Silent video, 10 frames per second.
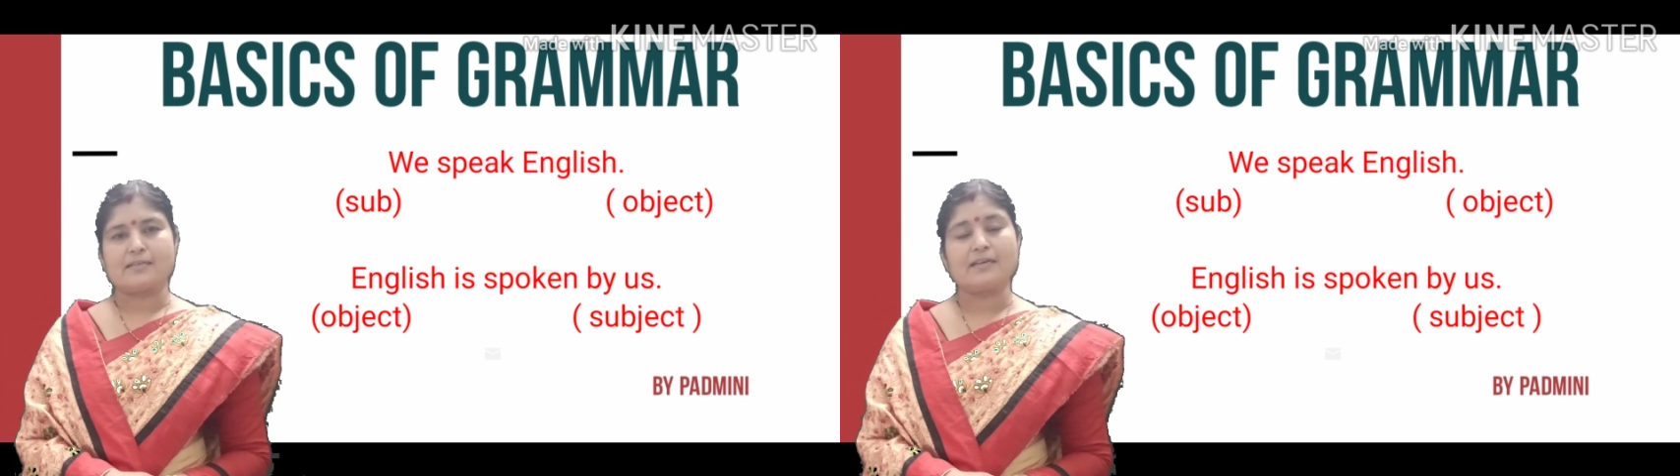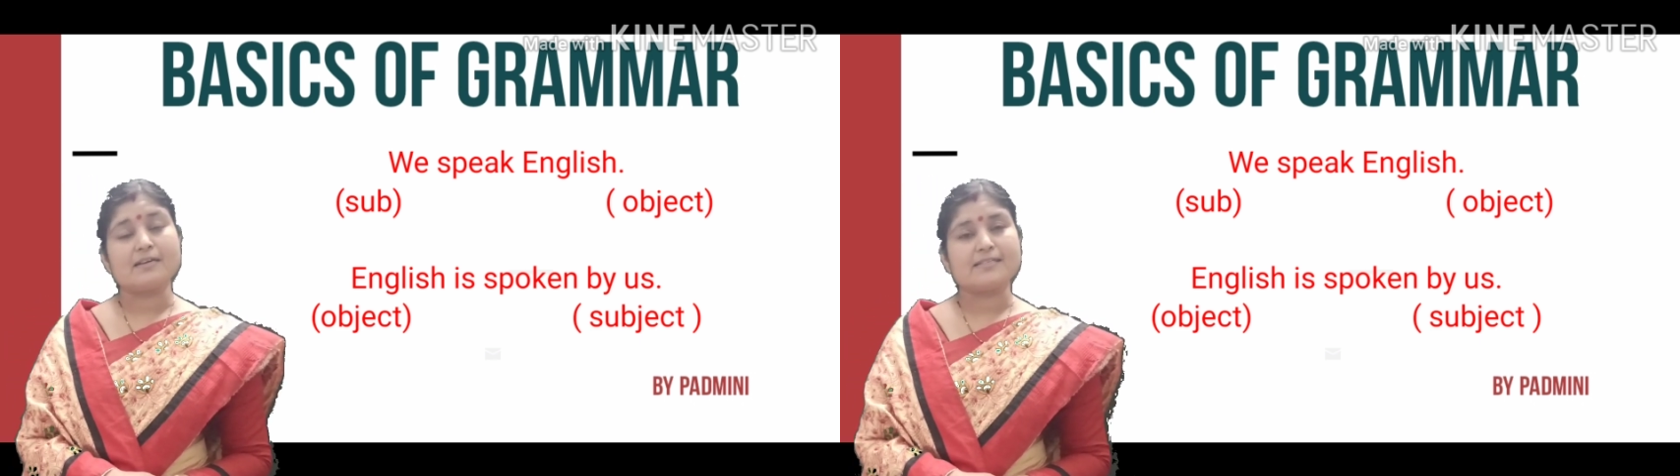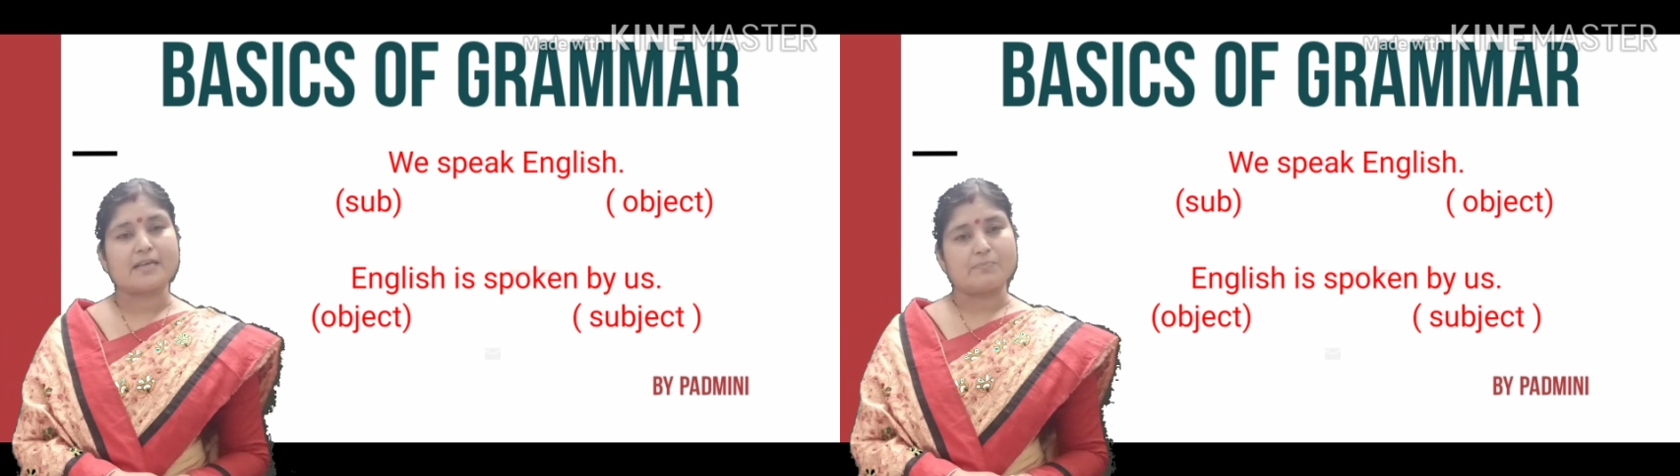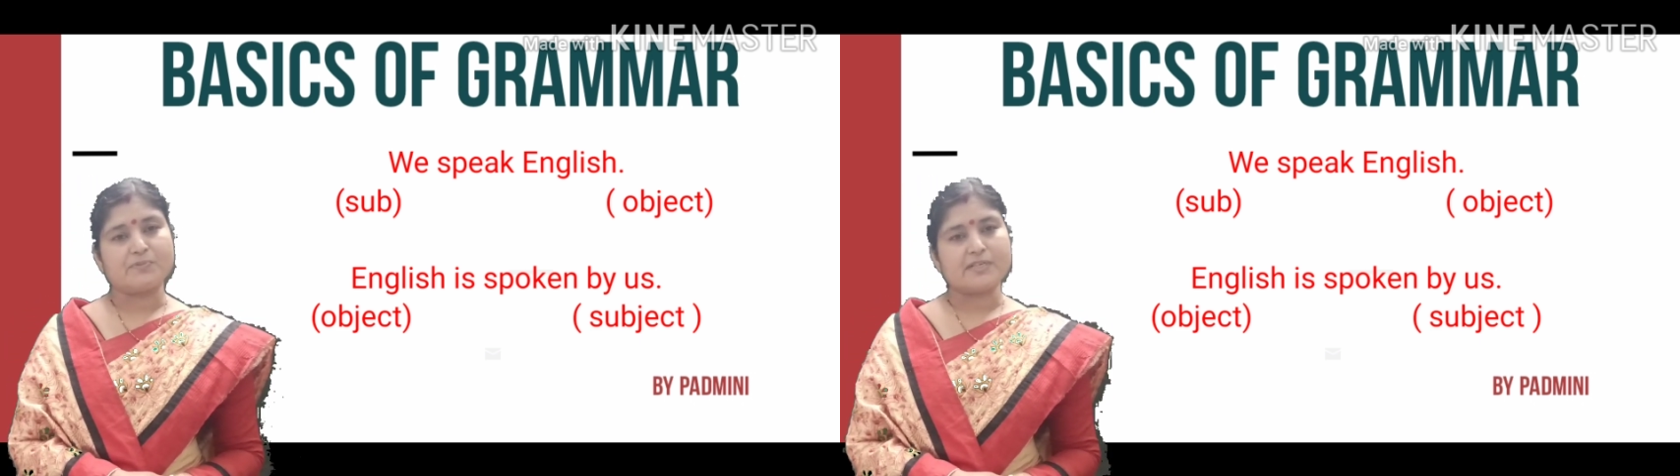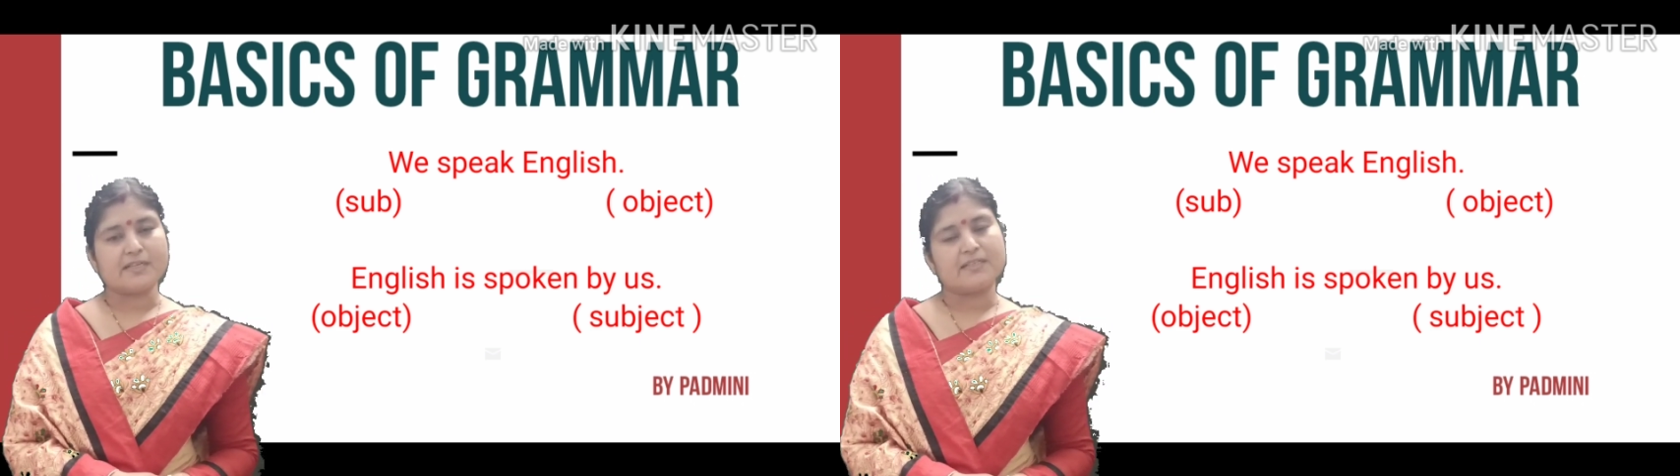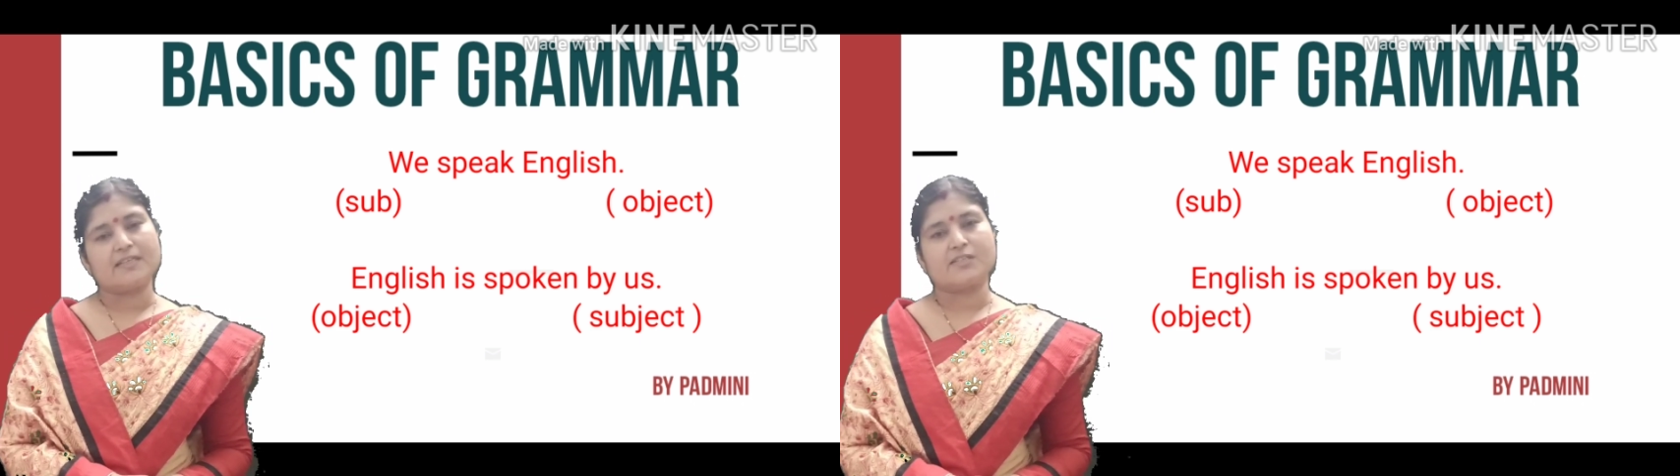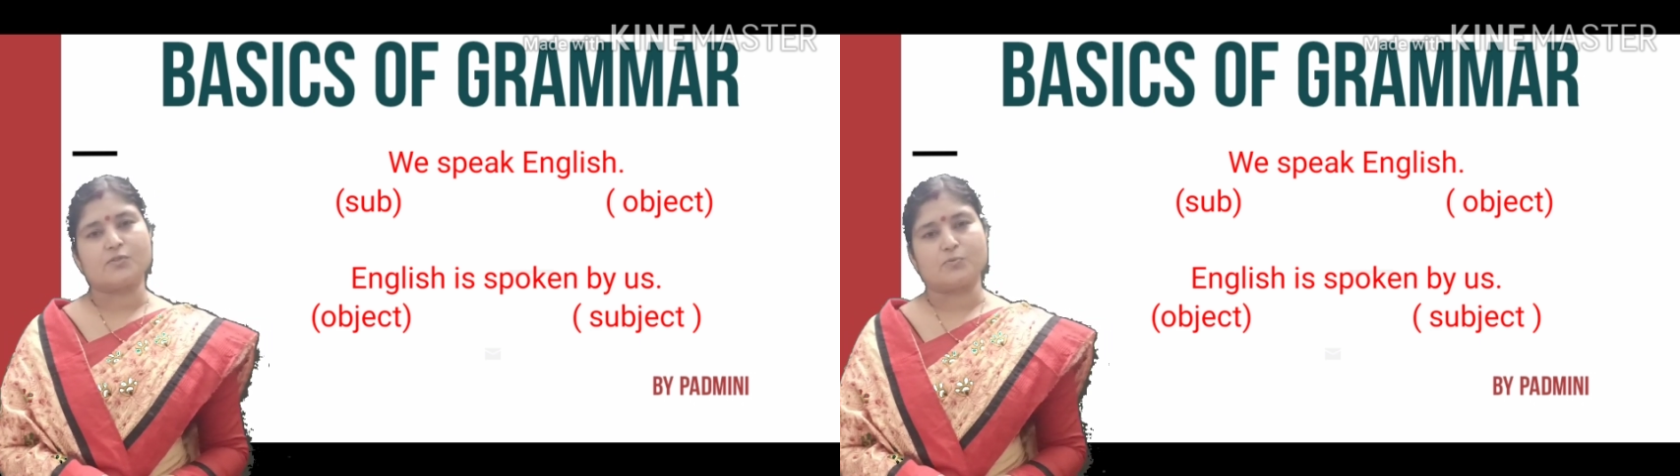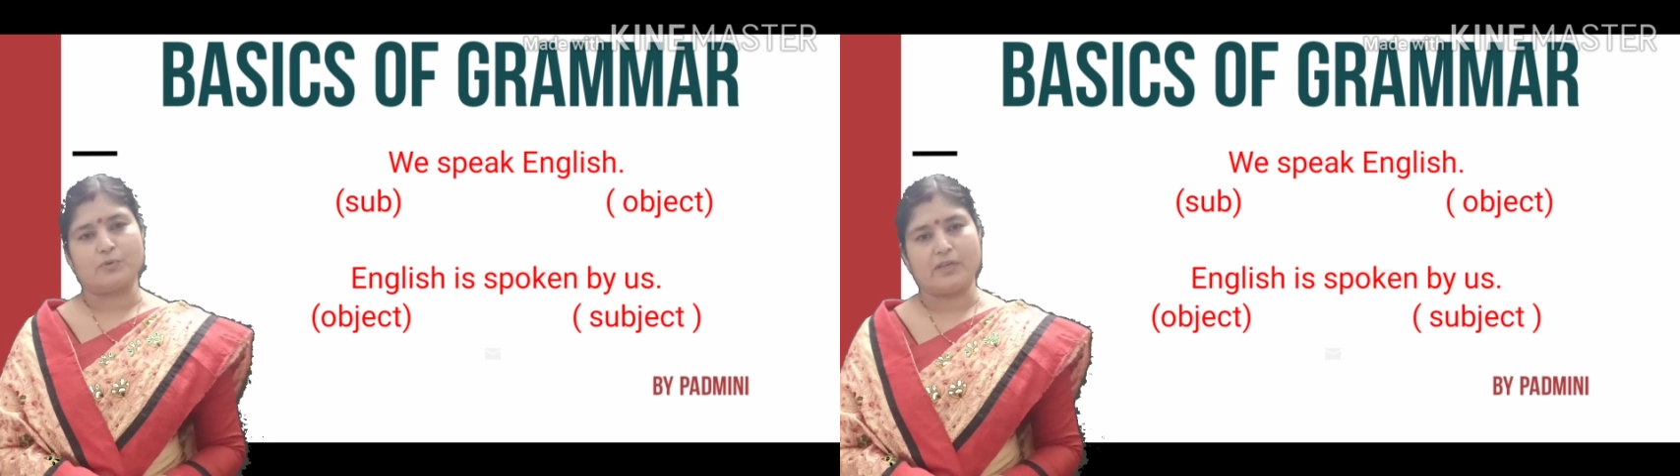Here subject
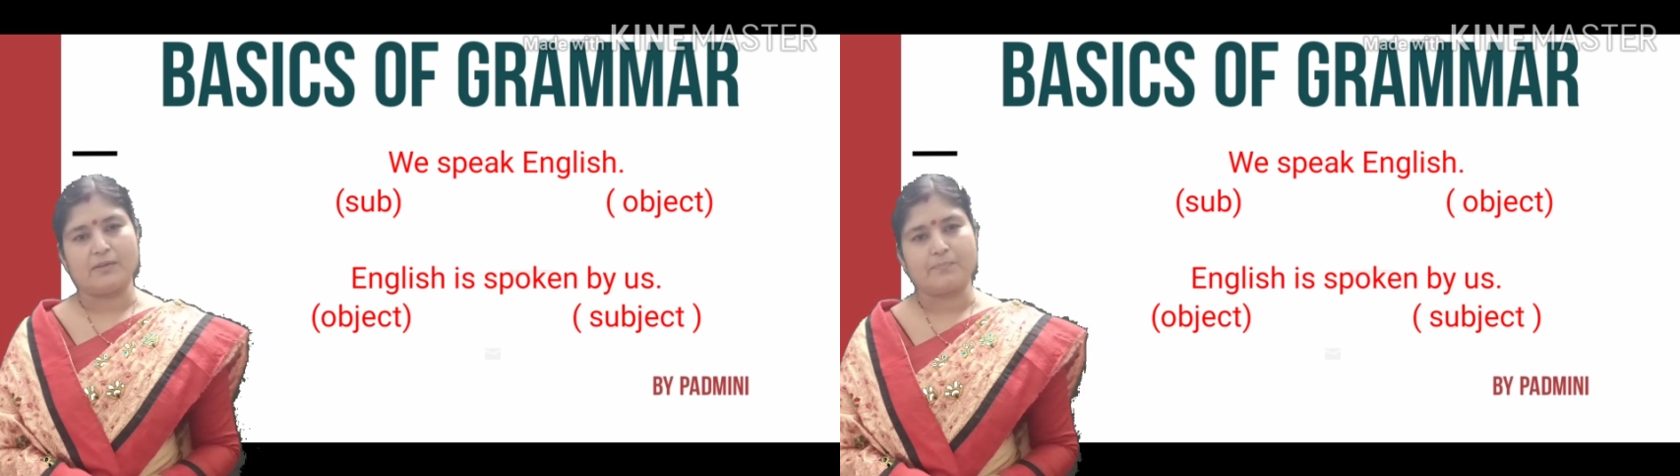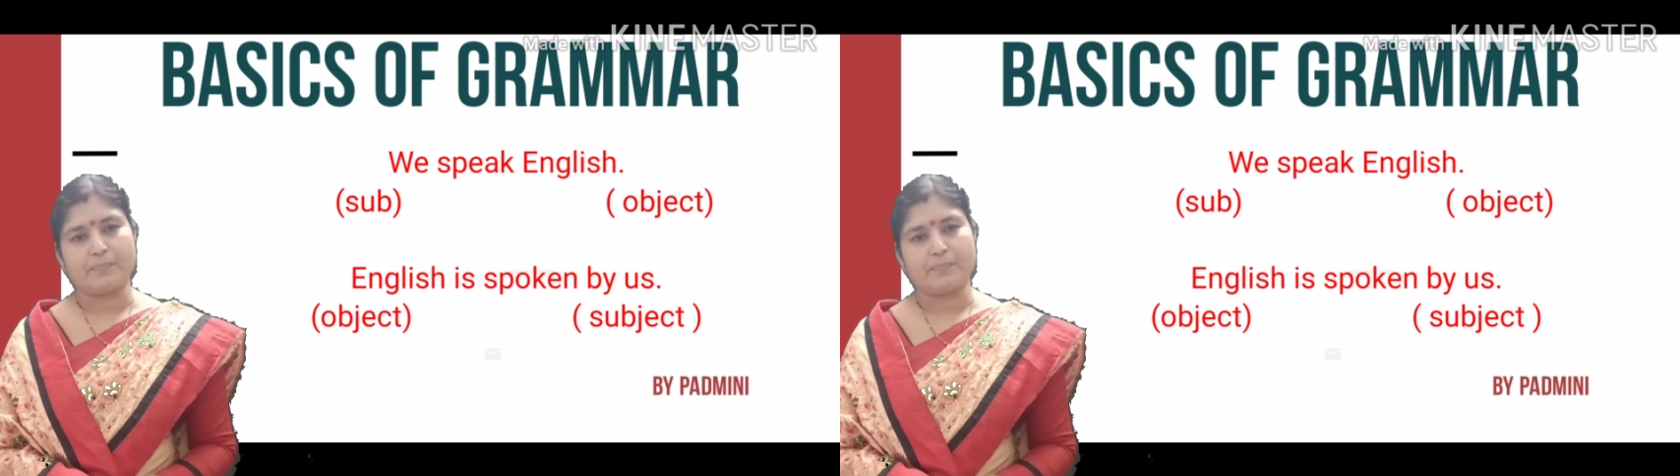is we.